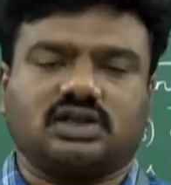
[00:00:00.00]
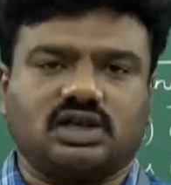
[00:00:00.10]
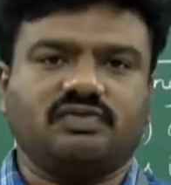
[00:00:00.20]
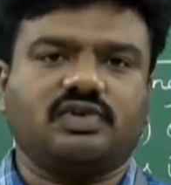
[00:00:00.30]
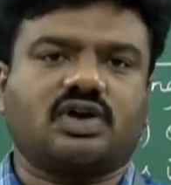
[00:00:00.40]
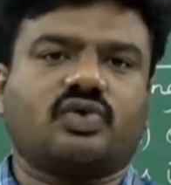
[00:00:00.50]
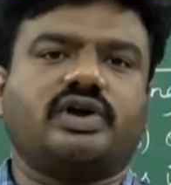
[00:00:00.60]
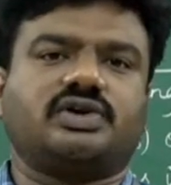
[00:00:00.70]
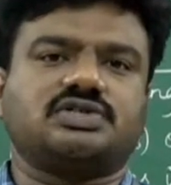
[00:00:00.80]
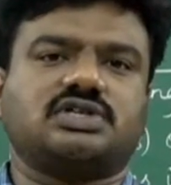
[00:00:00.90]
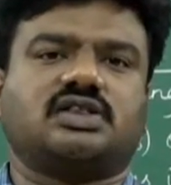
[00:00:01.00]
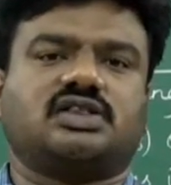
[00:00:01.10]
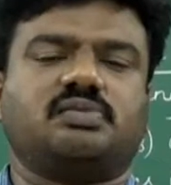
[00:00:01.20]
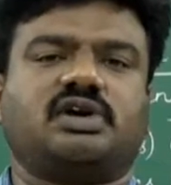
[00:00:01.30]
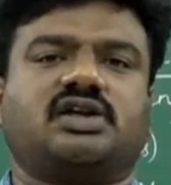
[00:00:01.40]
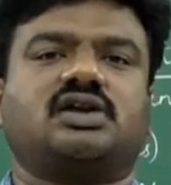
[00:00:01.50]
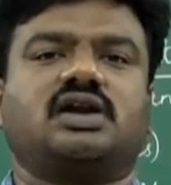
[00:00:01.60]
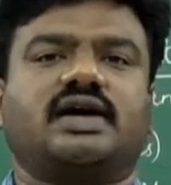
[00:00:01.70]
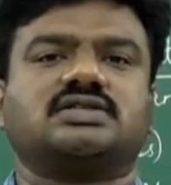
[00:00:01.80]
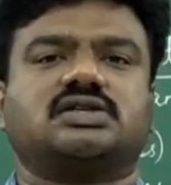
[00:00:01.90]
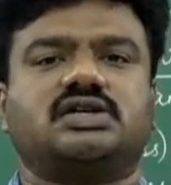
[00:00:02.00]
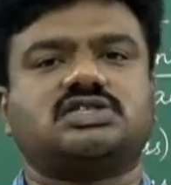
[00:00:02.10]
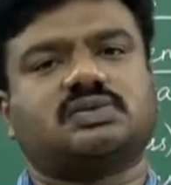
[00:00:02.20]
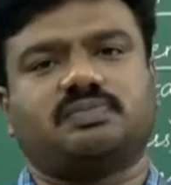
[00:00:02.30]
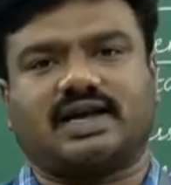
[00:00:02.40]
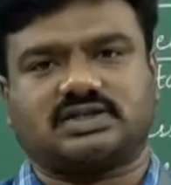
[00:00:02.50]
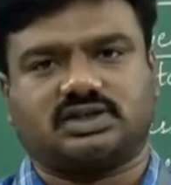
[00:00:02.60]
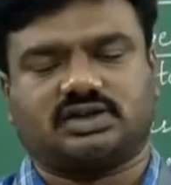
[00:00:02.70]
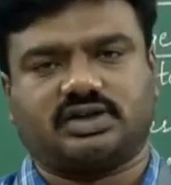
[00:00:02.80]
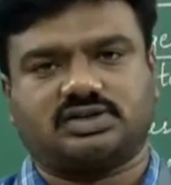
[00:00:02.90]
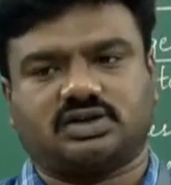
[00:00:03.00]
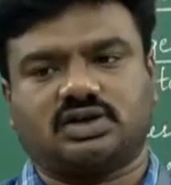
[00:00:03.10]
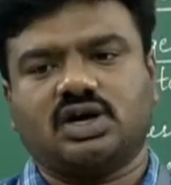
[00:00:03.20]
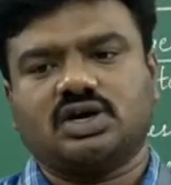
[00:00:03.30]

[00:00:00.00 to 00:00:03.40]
then we are going to say the material lies in its plastic region.